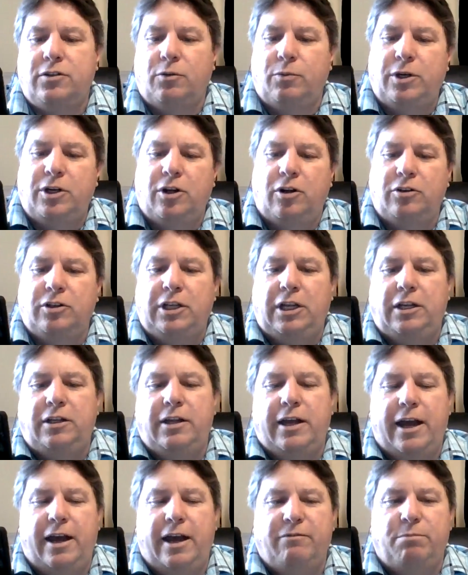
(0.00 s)
So we don't need
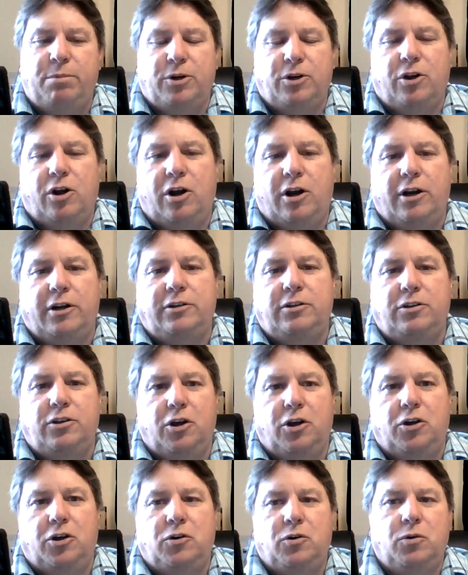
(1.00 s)
to have Bernard
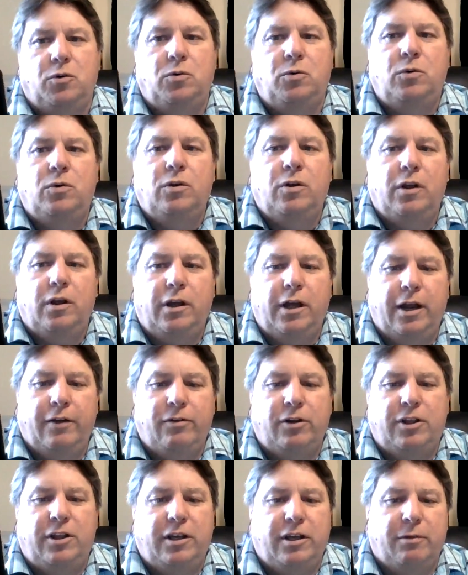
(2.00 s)
know
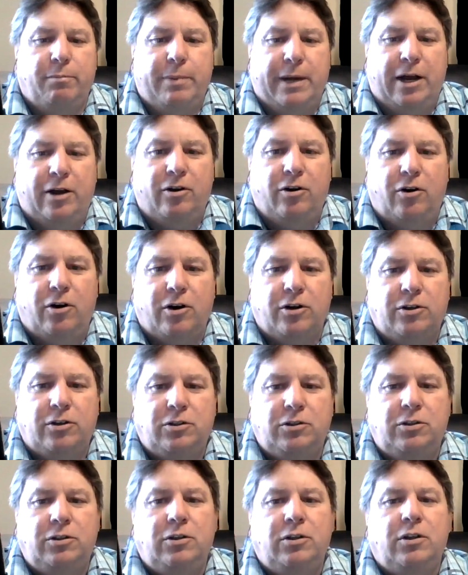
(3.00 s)
everything about
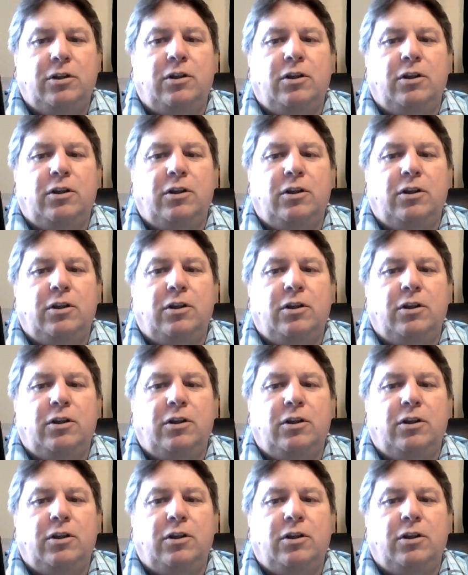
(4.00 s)
Arnold,